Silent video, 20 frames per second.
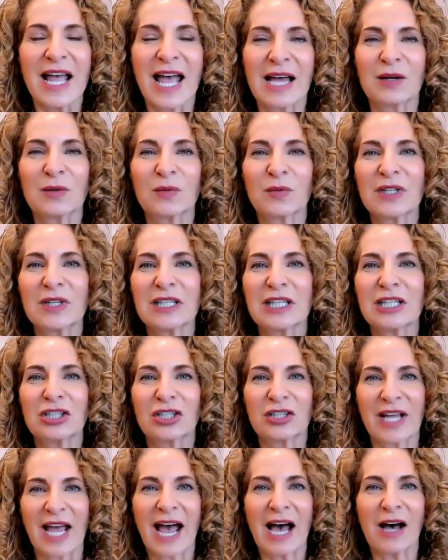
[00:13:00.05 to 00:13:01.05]
and really
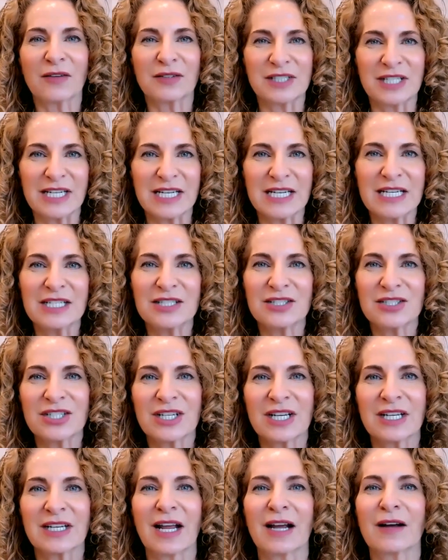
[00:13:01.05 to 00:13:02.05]
look out to
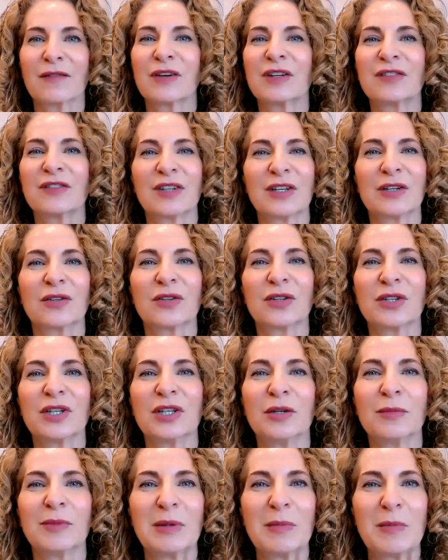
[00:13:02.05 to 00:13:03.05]
each and every single
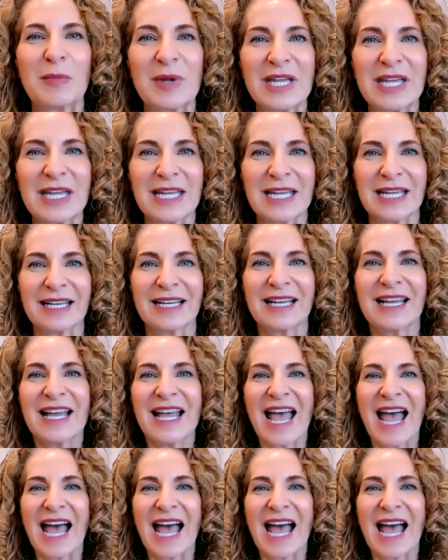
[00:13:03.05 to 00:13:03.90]
human being